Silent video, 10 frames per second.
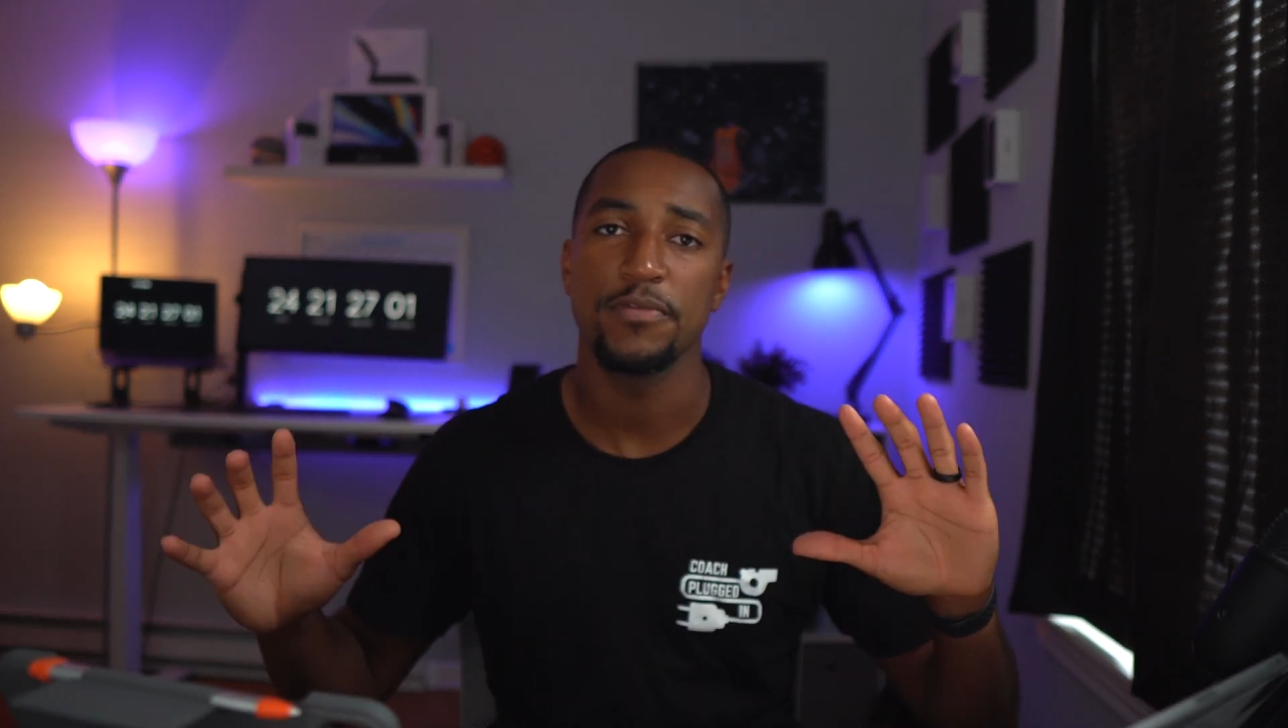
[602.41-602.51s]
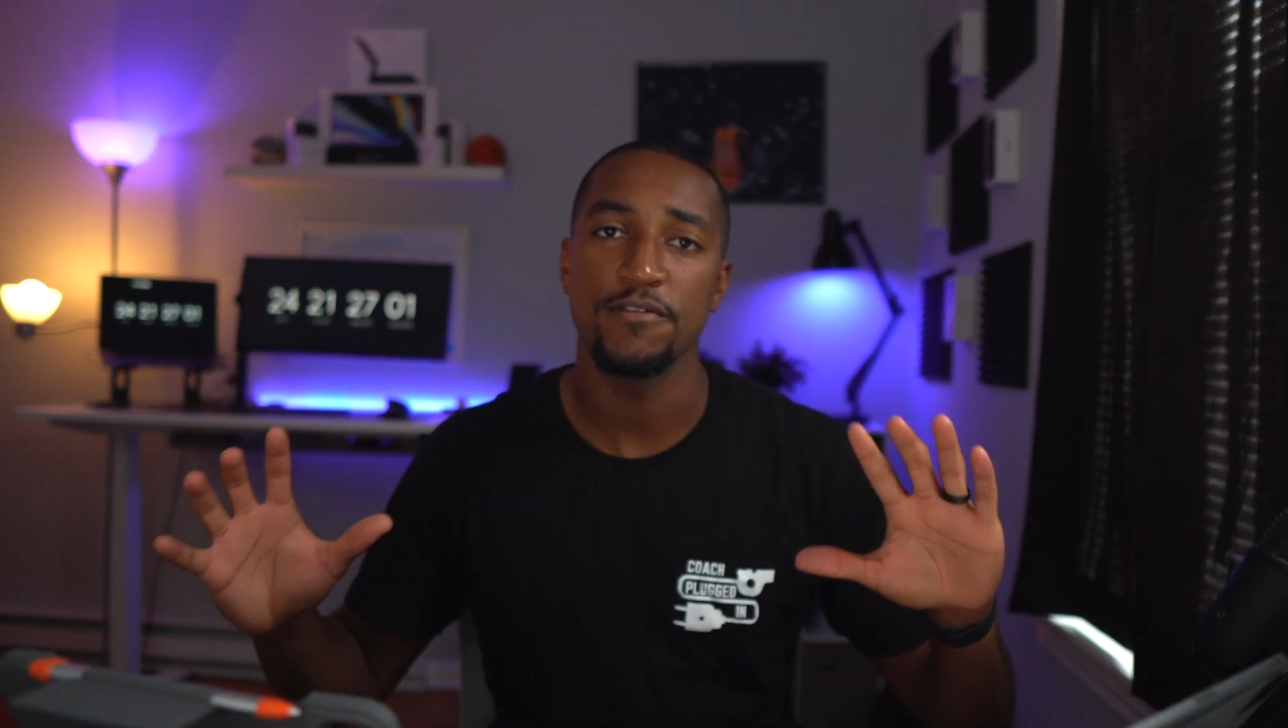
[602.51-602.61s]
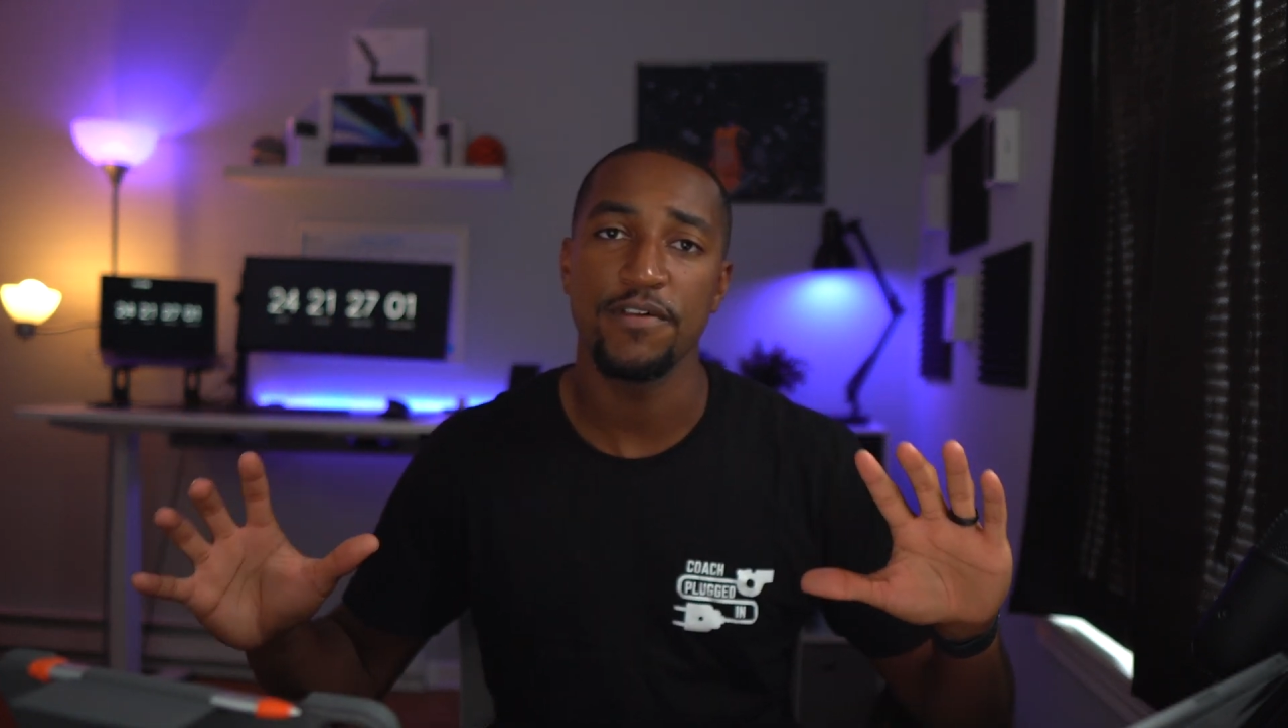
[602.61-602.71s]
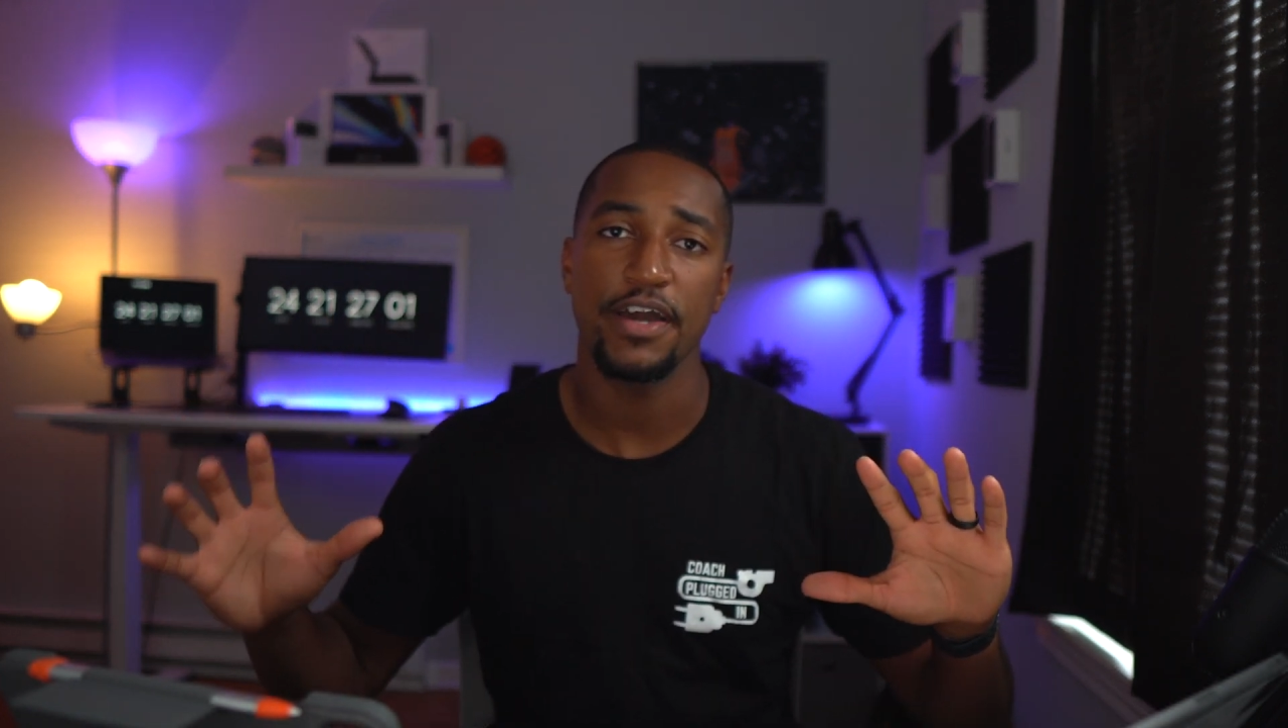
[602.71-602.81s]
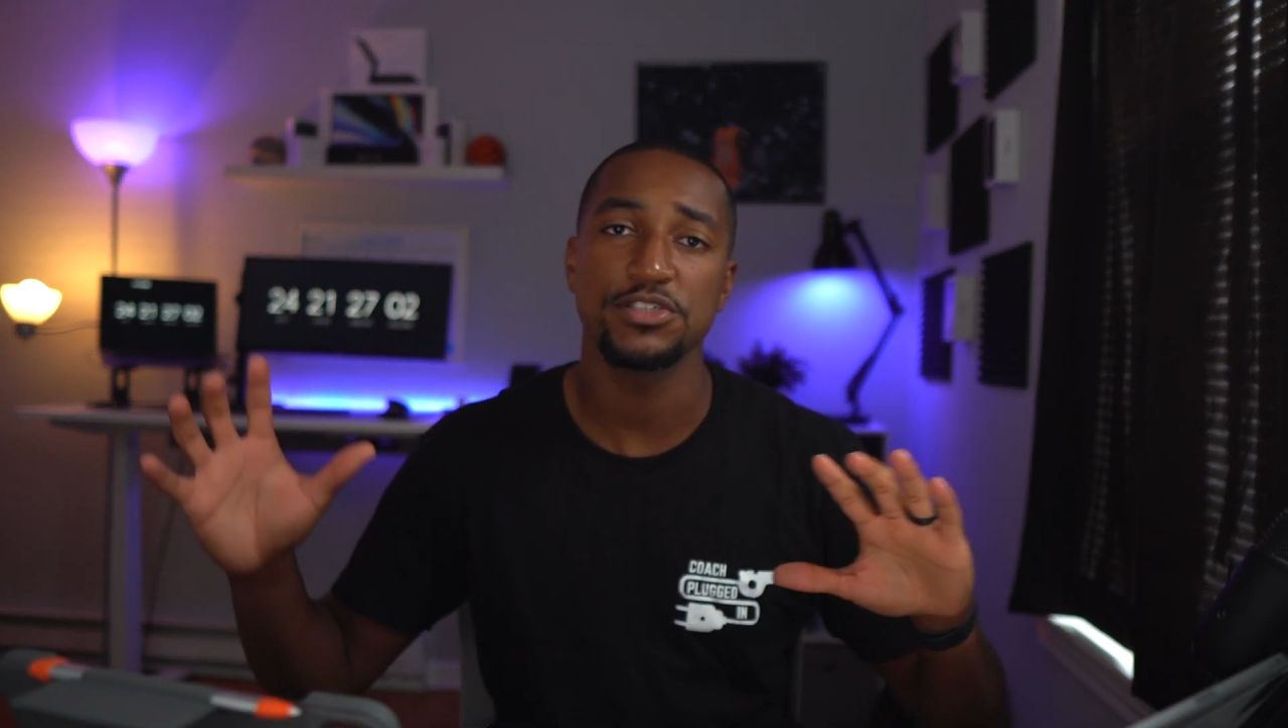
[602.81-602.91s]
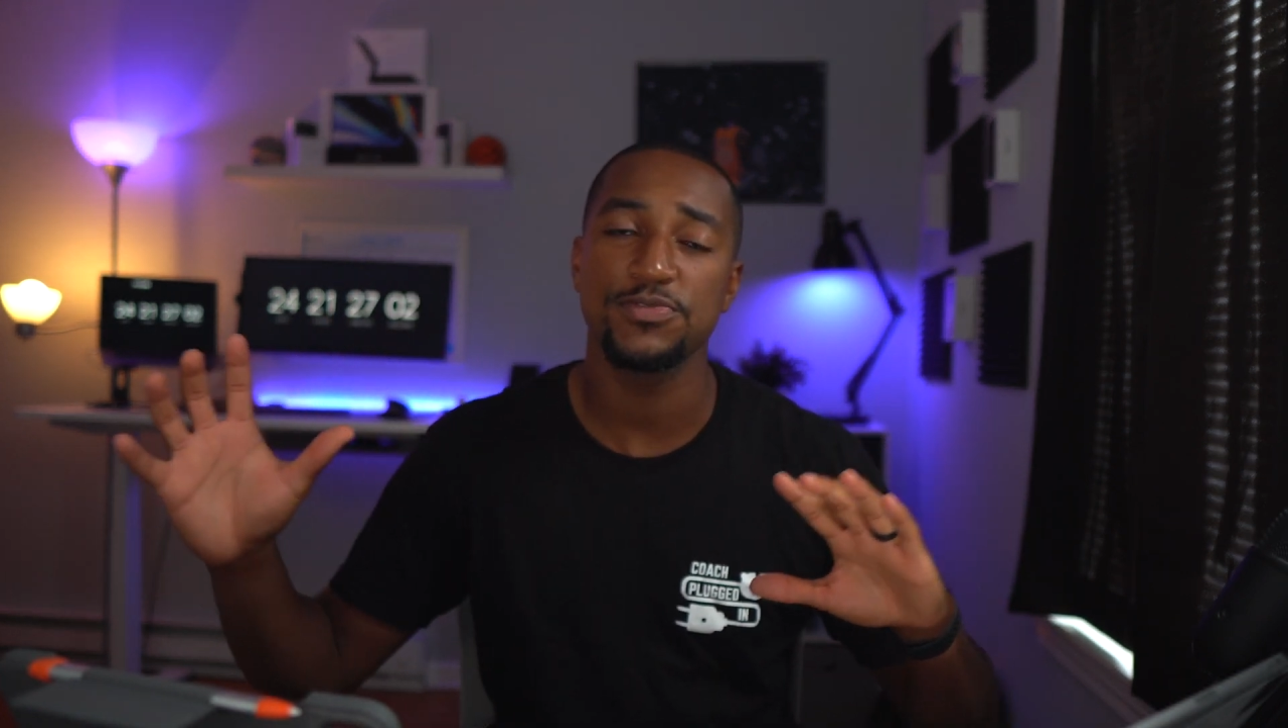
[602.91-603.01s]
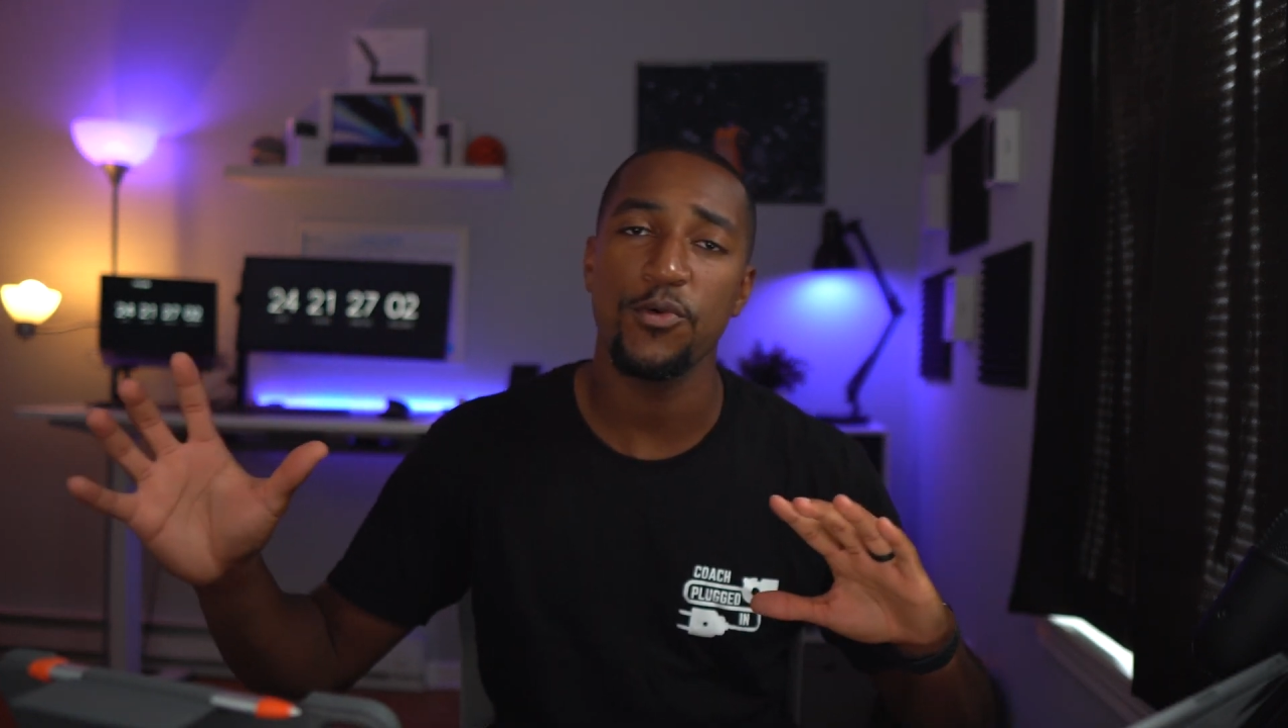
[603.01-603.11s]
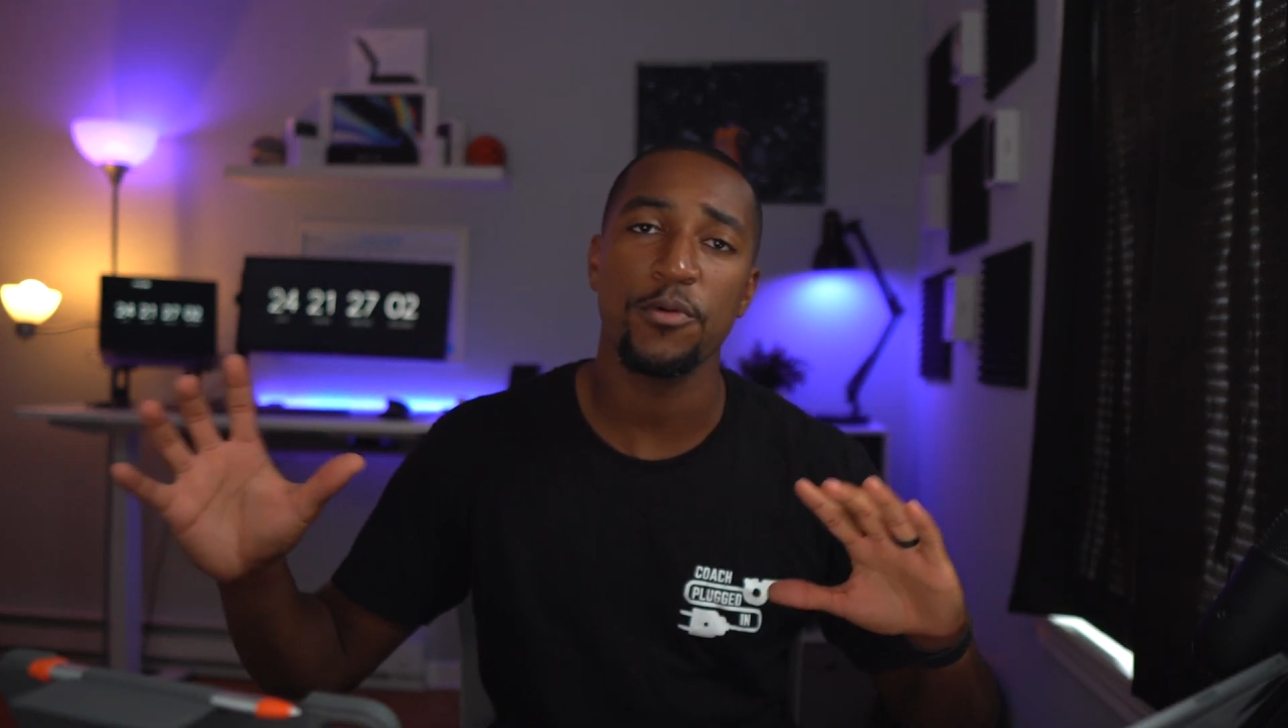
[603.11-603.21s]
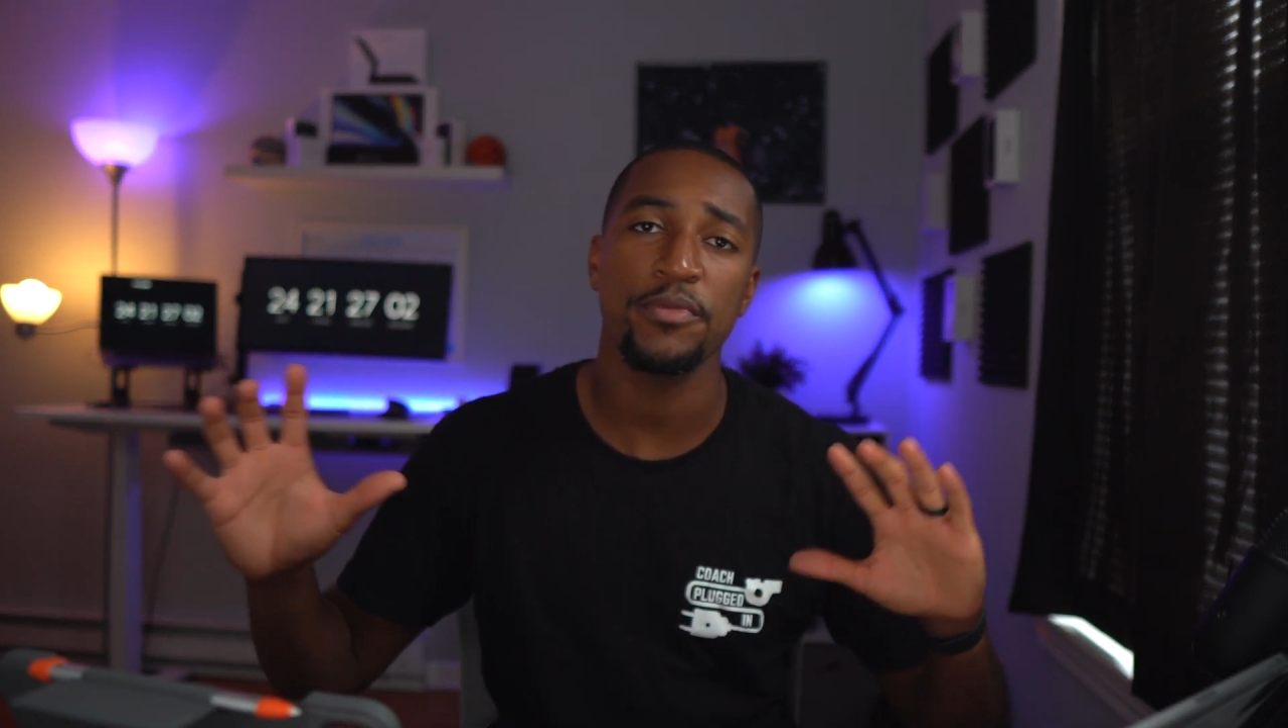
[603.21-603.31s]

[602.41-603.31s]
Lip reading: device for